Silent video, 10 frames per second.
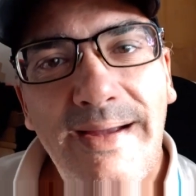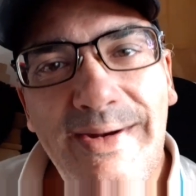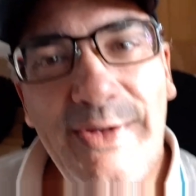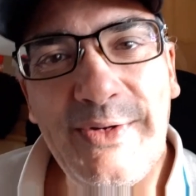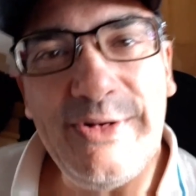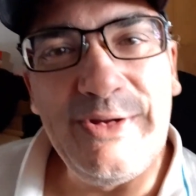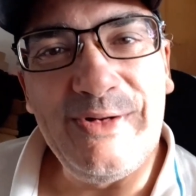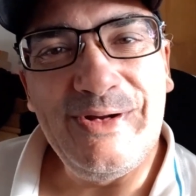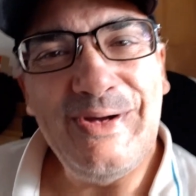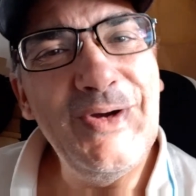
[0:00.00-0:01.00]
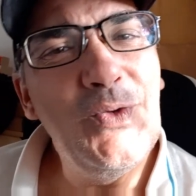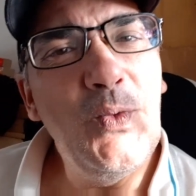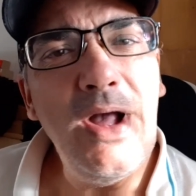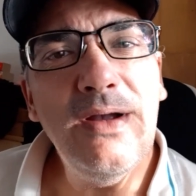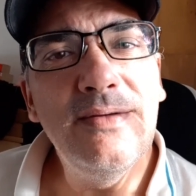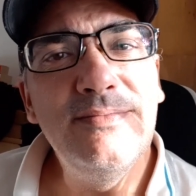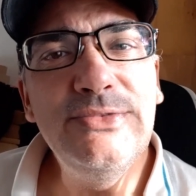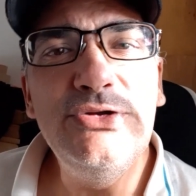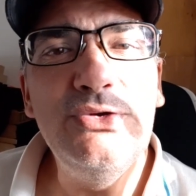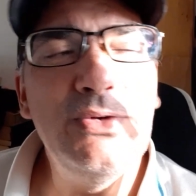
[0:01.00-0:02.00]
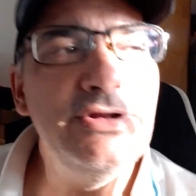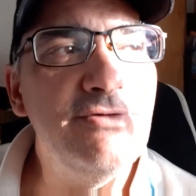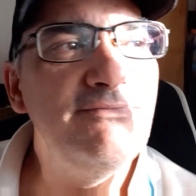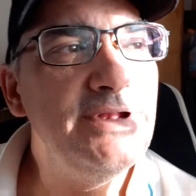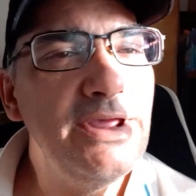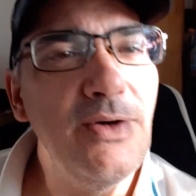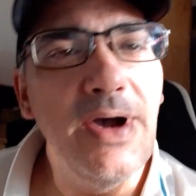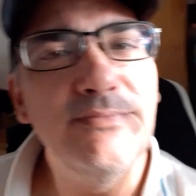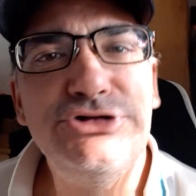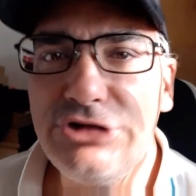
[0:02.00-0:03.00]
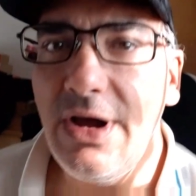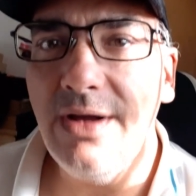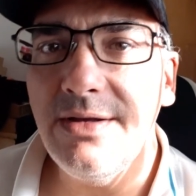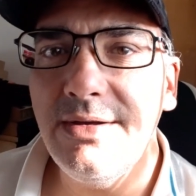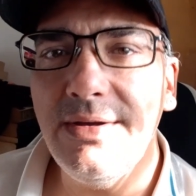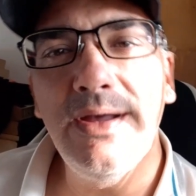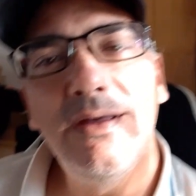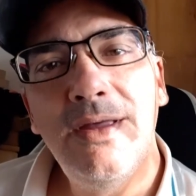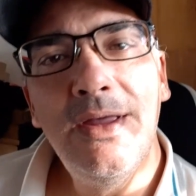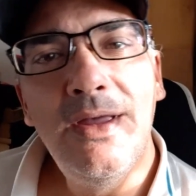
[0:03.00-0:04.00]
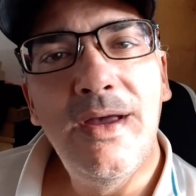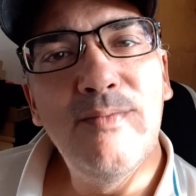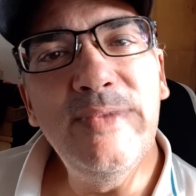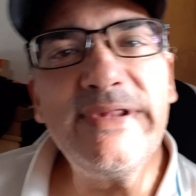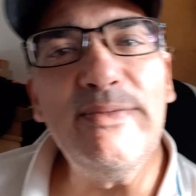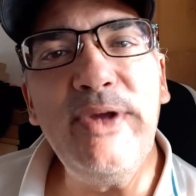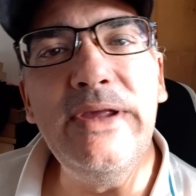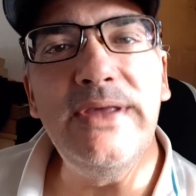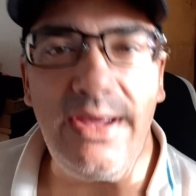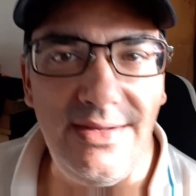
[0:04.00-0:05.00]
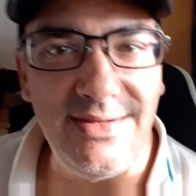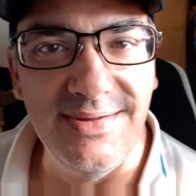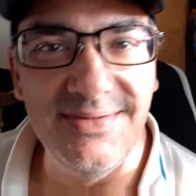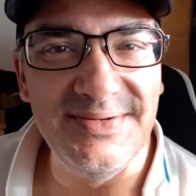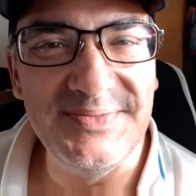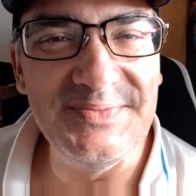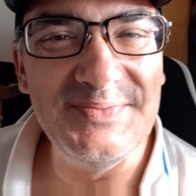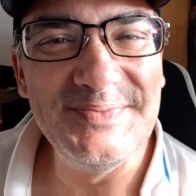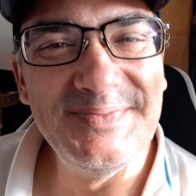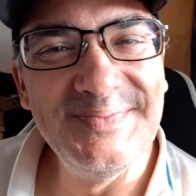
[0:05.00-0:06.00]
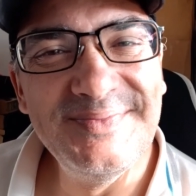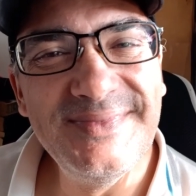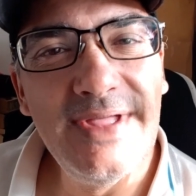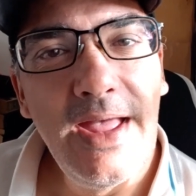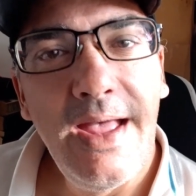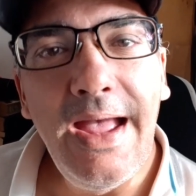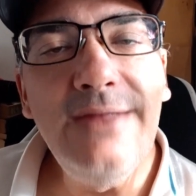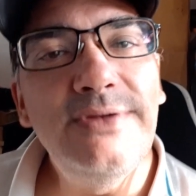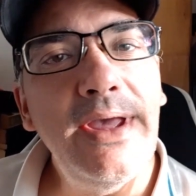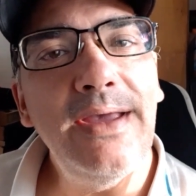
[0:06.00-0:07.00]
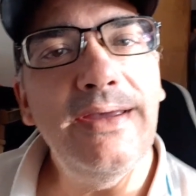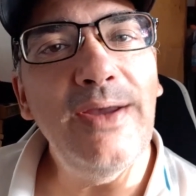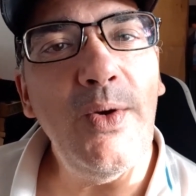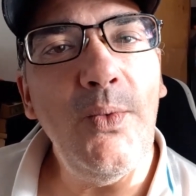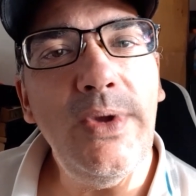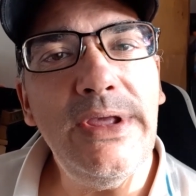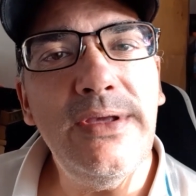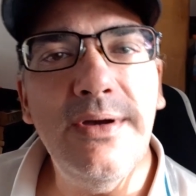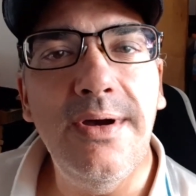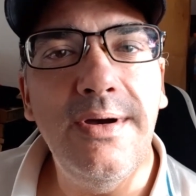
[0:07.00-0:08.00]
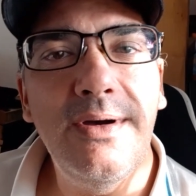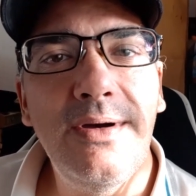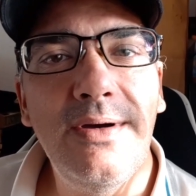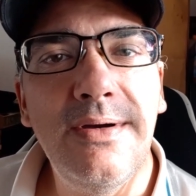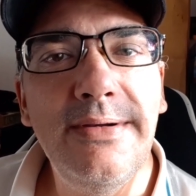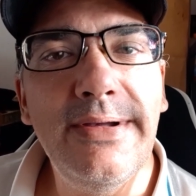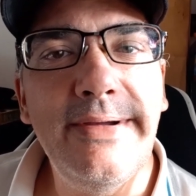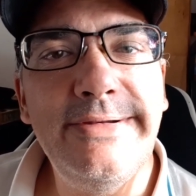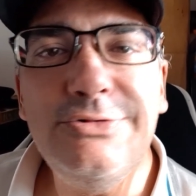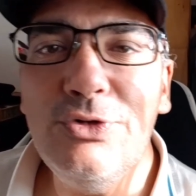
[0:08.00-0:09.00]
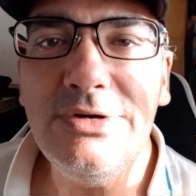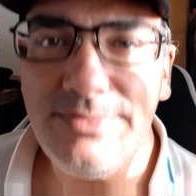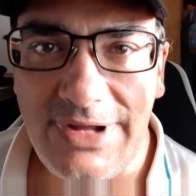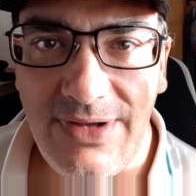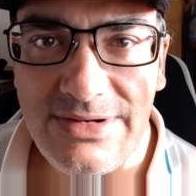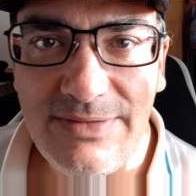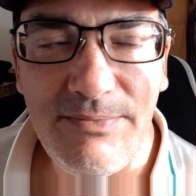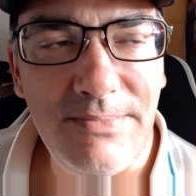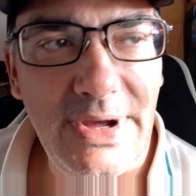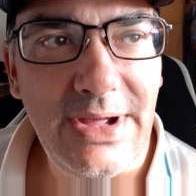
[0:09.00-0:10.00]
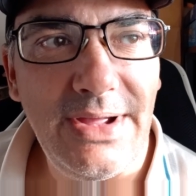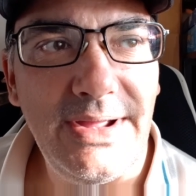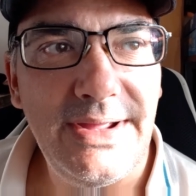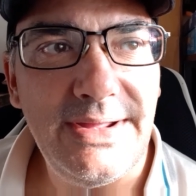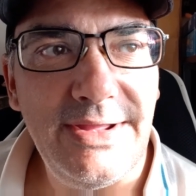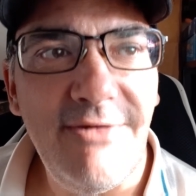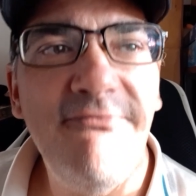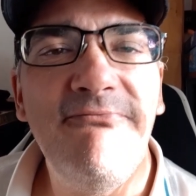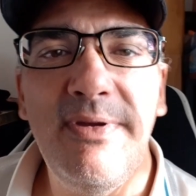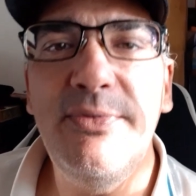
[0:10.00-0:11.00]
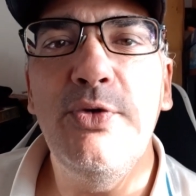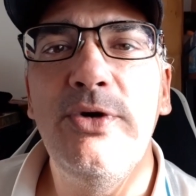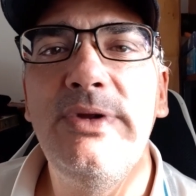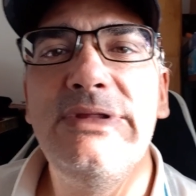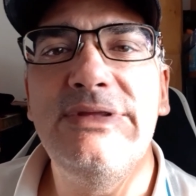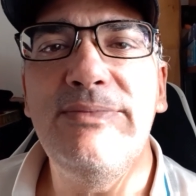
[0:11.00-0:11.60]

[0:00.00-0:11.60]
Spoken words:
Hello, hello, hello. Welcome to a new video. I'm Jacques, Mr. Pink Ink. And today we are going to talk about my February